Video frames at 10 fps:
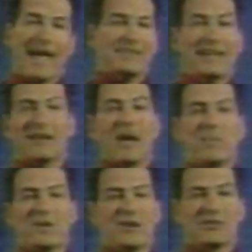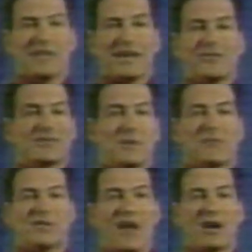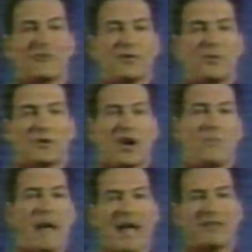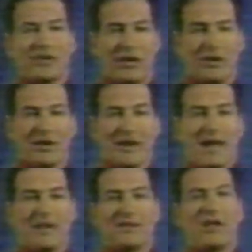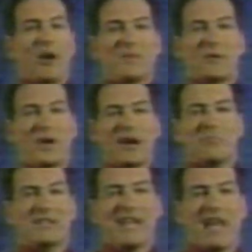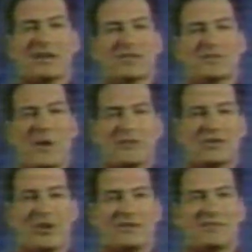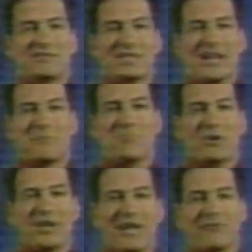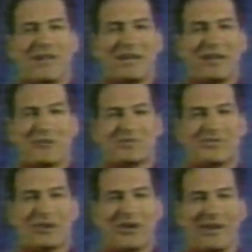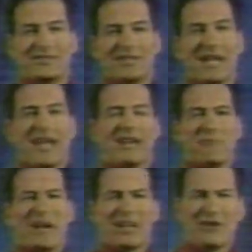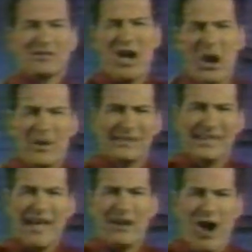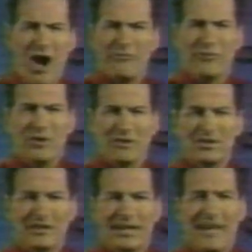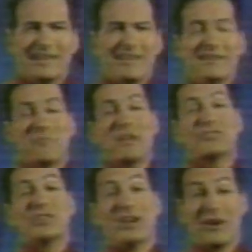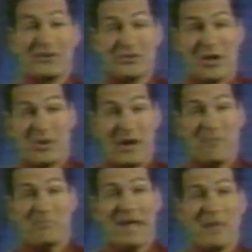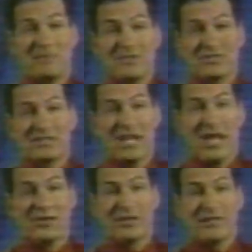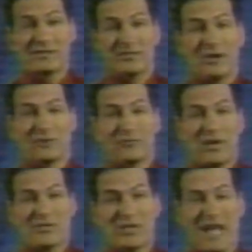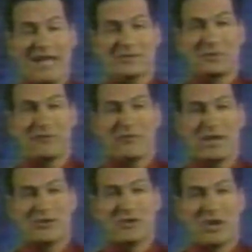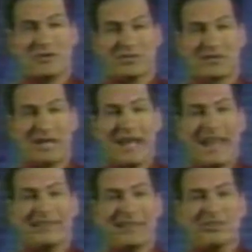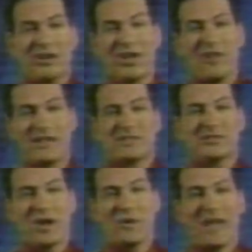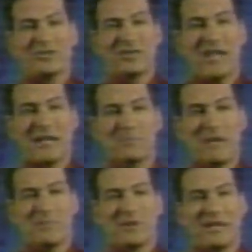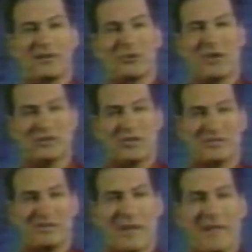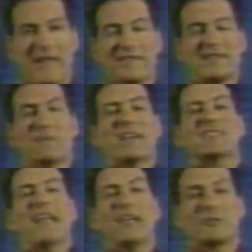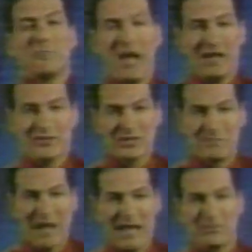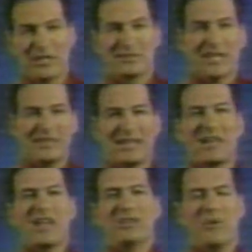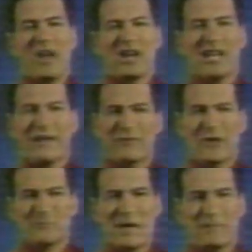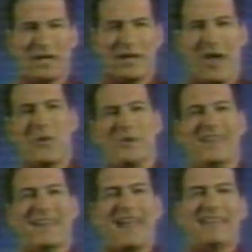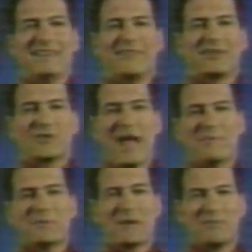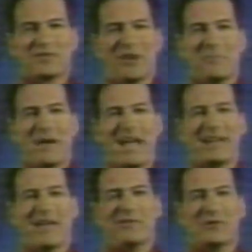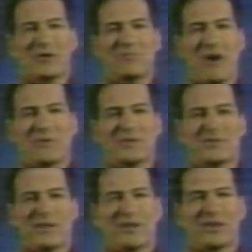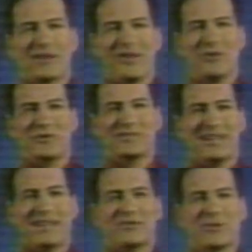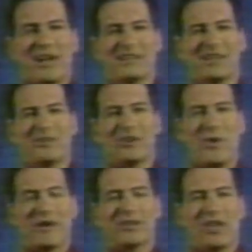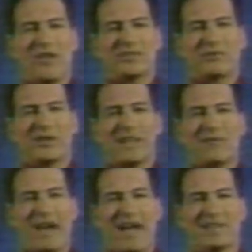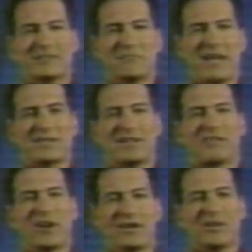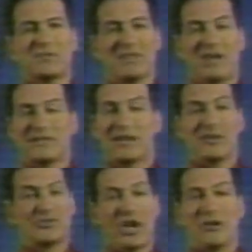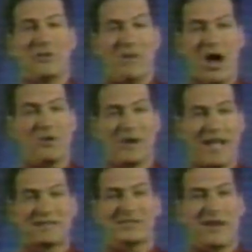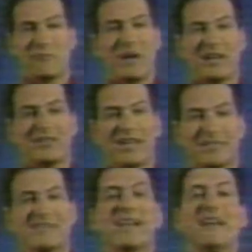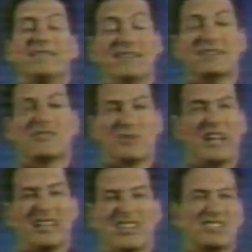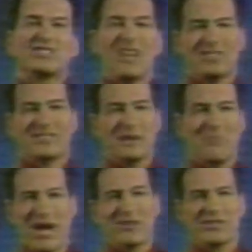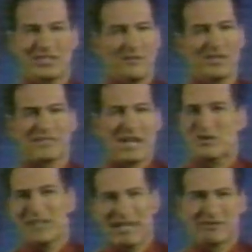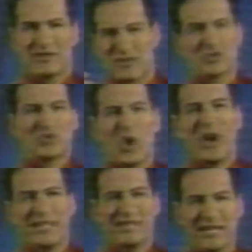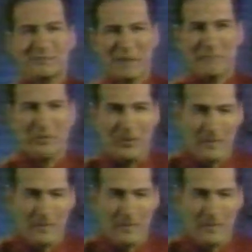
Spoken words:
And then a couple years later, some photographer will go back there and they'll all be wearing Metallica sweatshirts and selling bootleg videos to tourists. And everybody goes, oh, isn't that awful? And then the missionaries show up, Baptists and Catholics and those French guys with the funny shirts, and they turn all these Stone Age naked people into Christians. And this makes the anthropologists mad because they think, you ought to leave those people alone. And then the tribes people start buying Evinrude motors for their canoes and trading in their loincloths for Levi's and basically turning themselves into jungle mall rats, and everybody thinks, this is really disgusting. Modern civilization has destroyed these people.